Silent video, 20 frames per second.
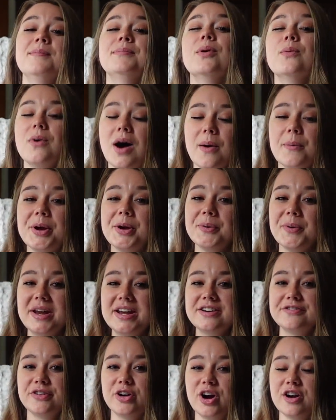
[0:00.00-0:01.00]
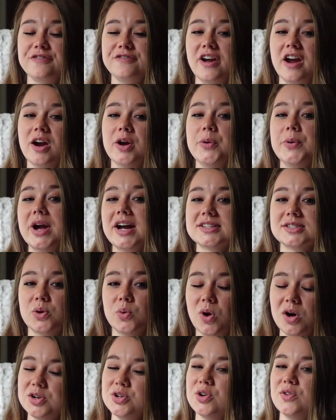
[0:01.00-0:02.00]
But while we were waiting for our ferry, we got to
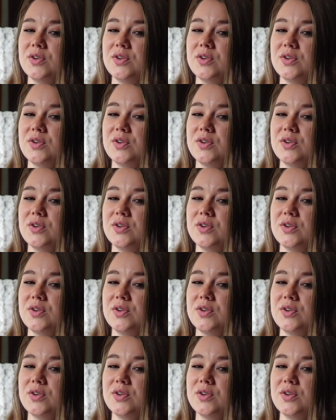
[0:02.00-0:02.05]
wander